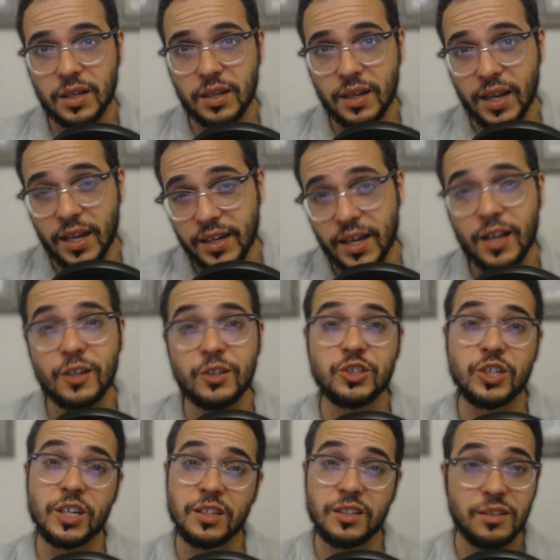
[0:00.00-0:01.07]

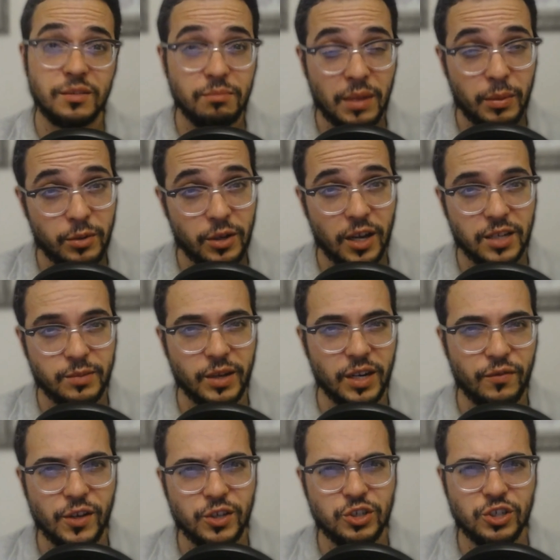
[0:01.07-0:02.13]
intelligent, maybe not as many
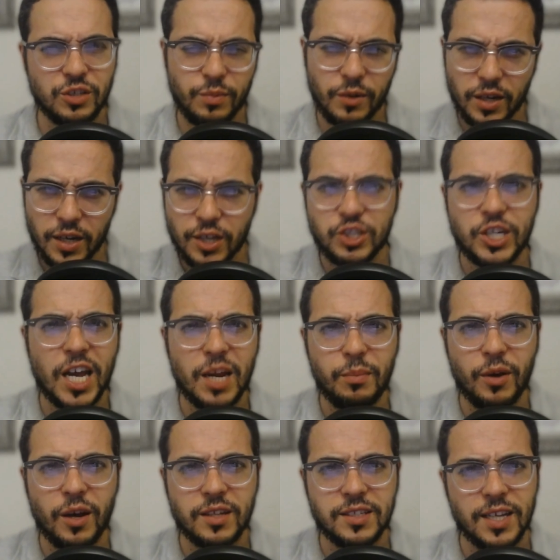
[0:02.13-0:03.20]
features, but a
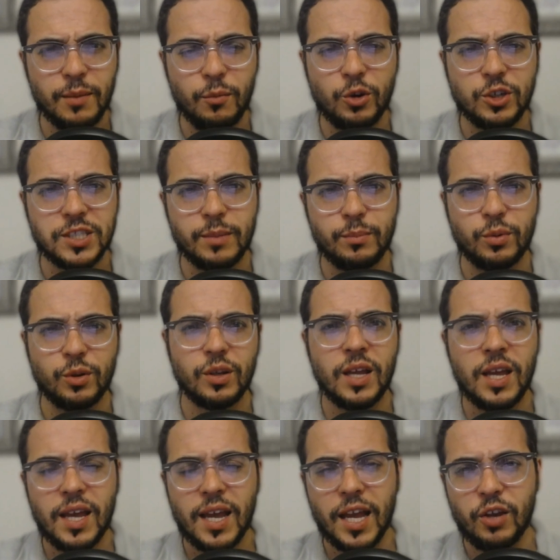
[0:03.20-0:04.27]
chatbot, something more simple,
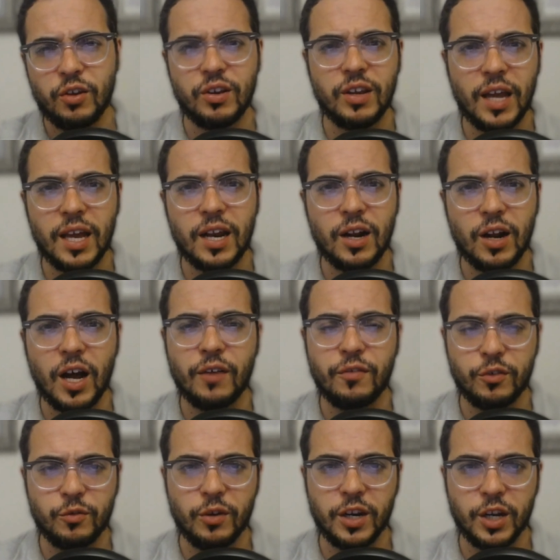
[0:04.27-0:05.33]
and you can get it off
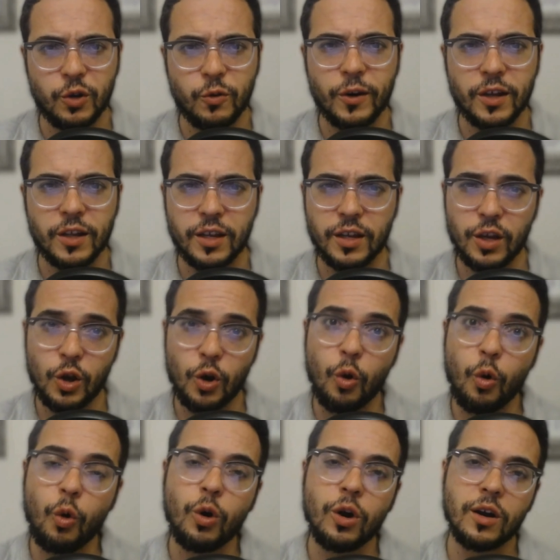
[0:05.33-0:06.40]
and running quickly.
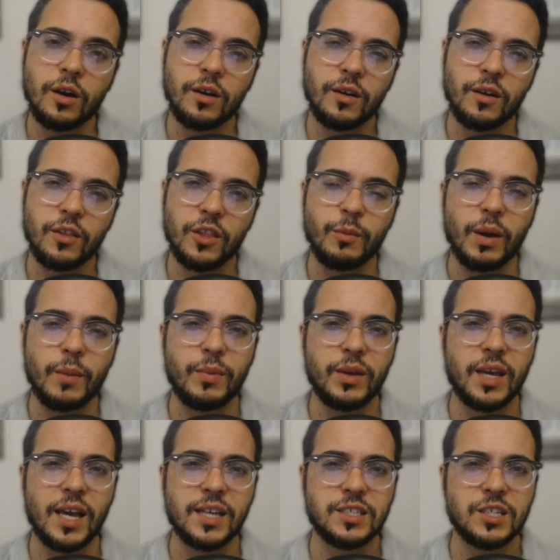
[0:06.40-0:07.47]
Or there might be
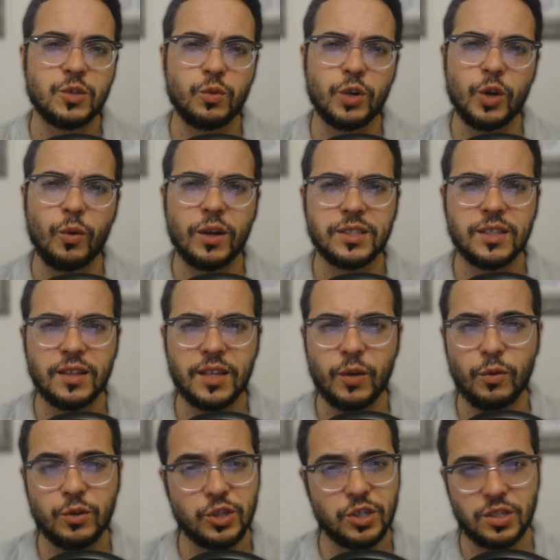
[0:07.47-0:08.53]
cases where you want something
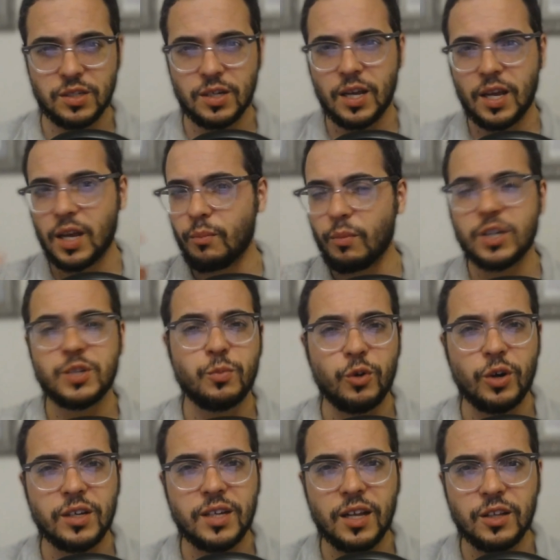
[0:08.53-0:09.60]
which is much more
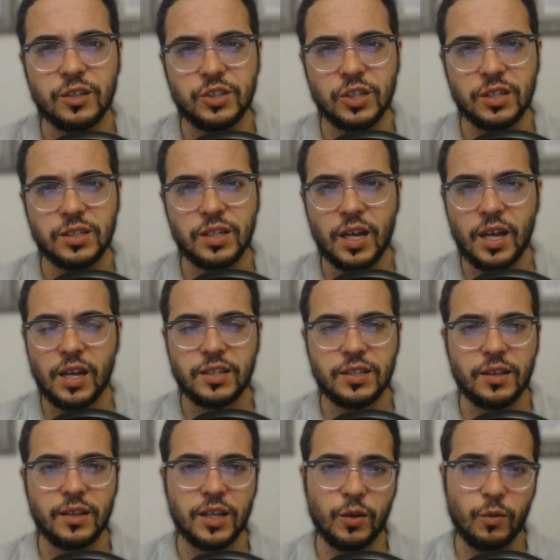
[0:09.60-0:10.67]
intelligent,
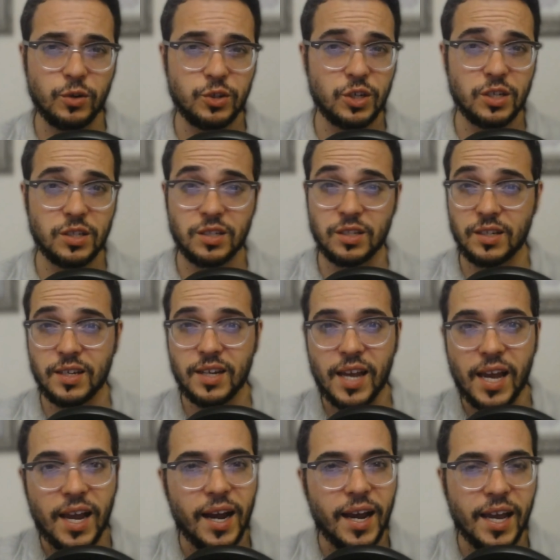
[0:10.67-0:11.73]
something which is an
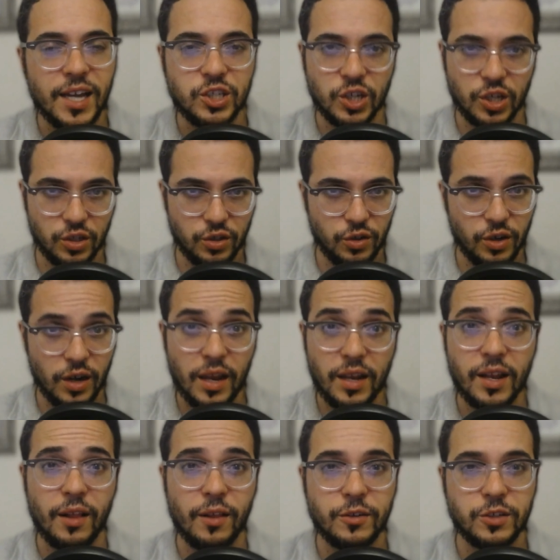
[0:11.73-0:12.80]
AI agent or an
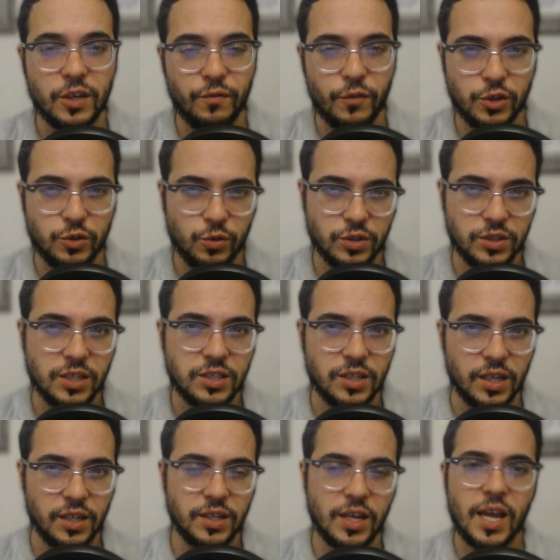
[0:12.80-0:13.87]
intelligent virtual
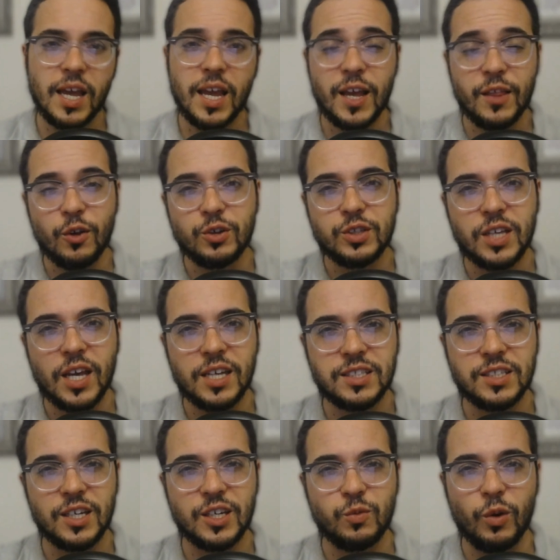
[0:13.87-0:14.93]
assistant. In those
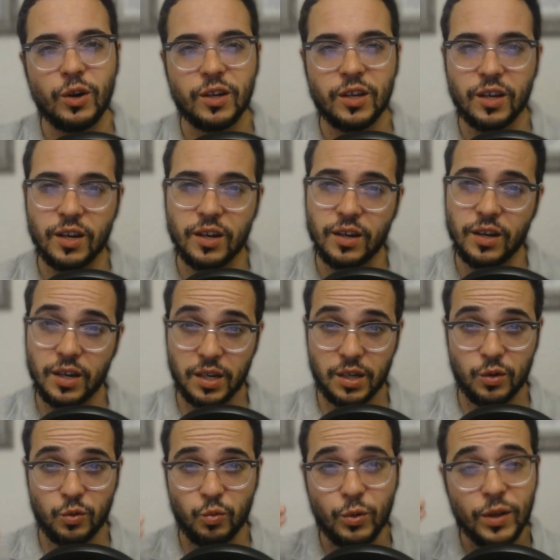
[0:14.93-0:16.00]
cases, one can
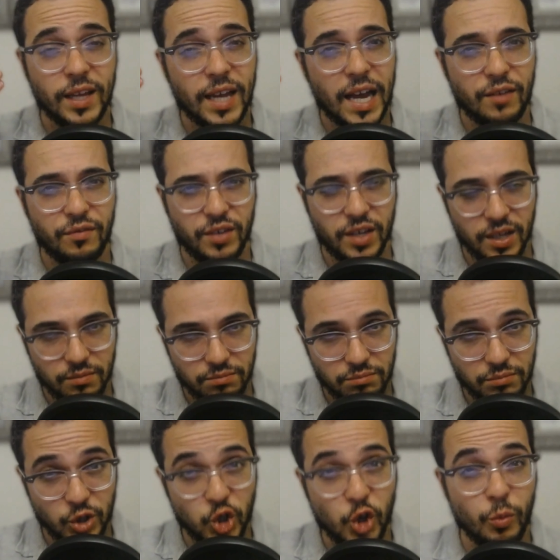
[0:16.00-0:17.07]
really have a
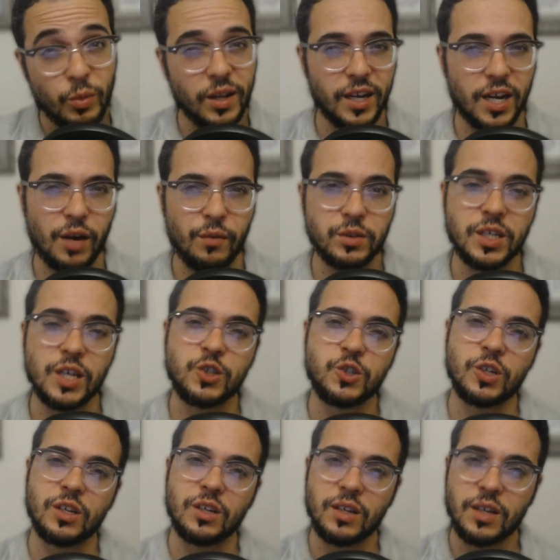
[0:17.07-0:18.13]
human-like
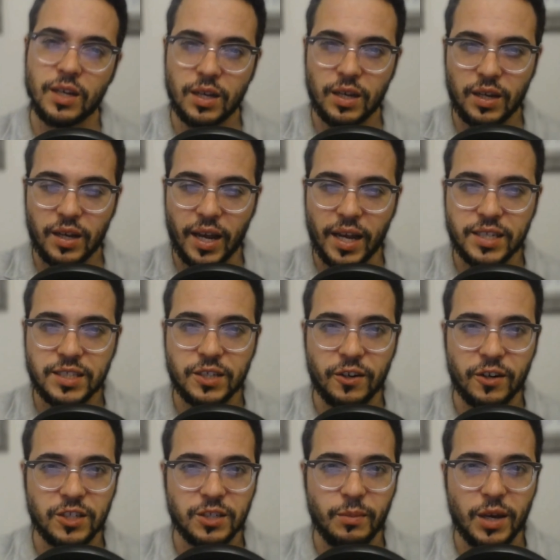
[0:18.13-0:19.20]
conversation, a
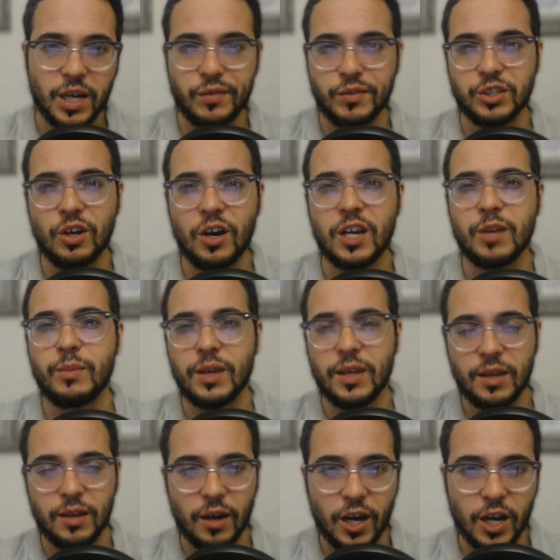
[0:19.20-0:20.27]
serious amount of
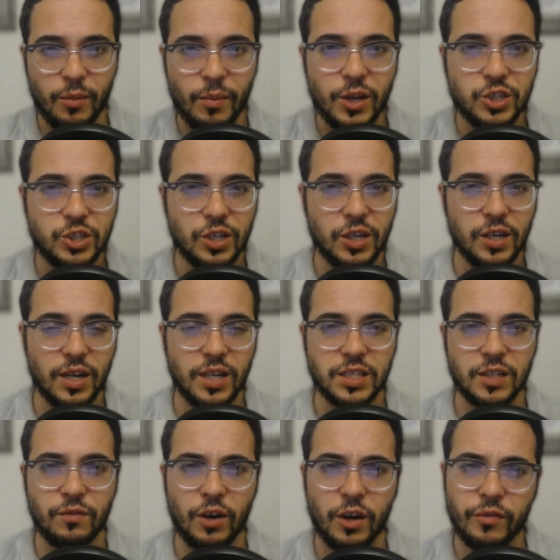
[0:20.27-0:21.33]
autonomy, automation is
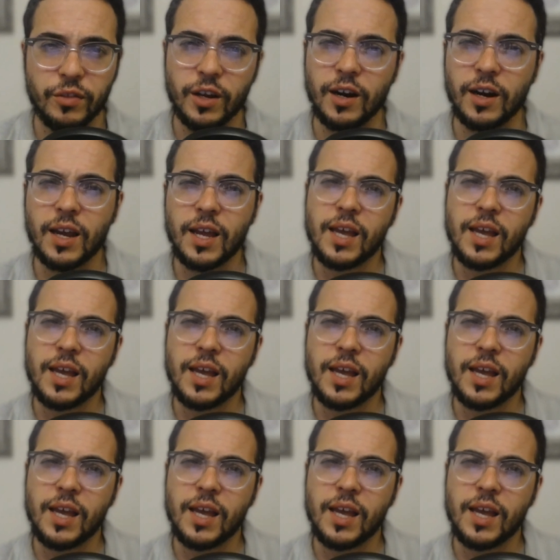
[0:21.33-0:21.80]
involved there.